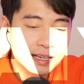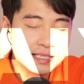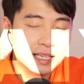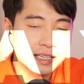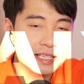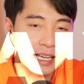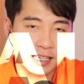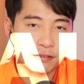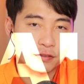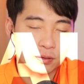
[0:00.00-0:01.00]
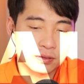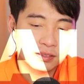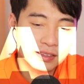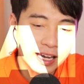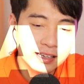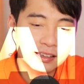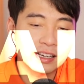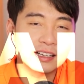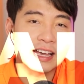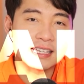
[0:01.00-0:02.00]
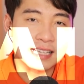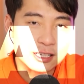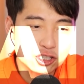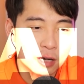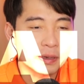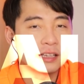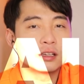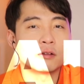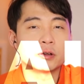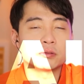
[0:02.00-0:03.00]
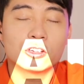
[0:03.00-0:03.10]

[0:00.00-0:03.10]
Listen, niece and nephew. Dating is like job interview.